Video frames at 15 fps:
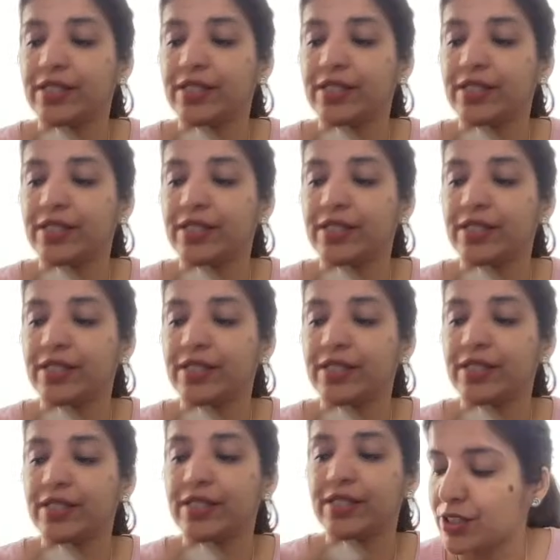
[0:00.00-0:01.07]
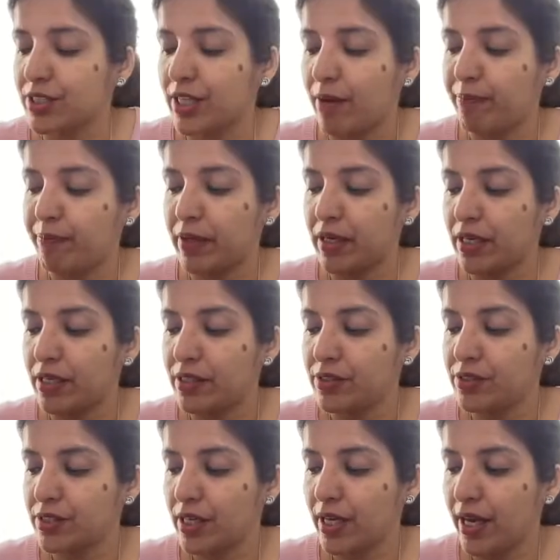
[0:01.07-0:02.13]
So the first step
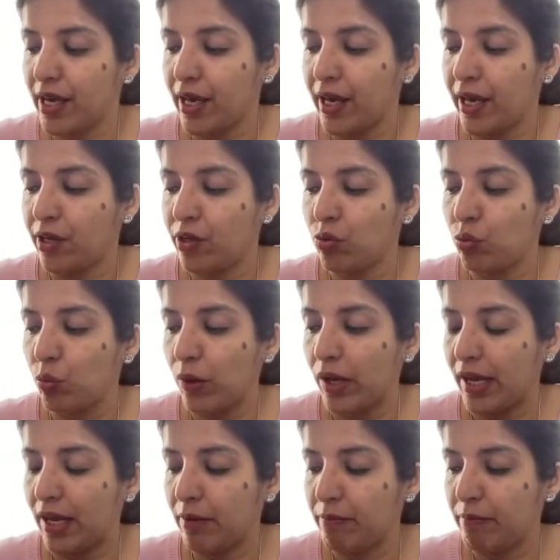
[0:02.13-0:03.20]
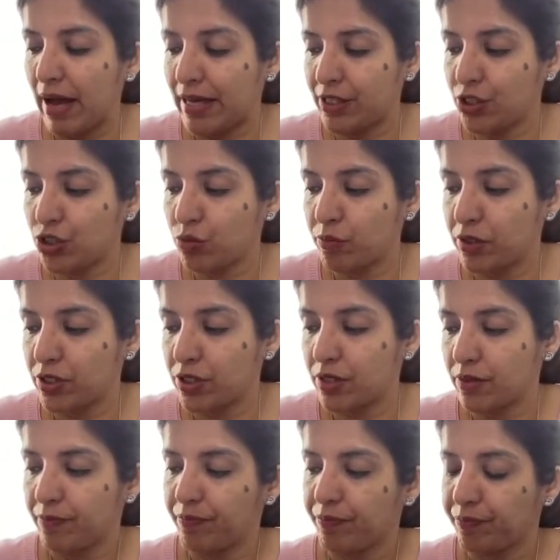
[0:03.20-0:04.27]
is airway
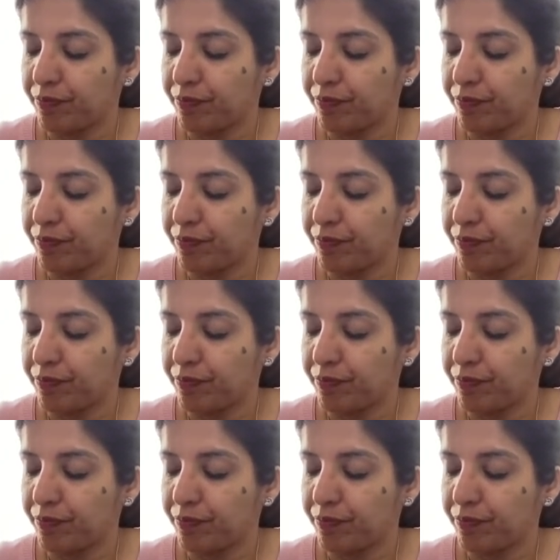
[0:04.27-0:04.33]
management.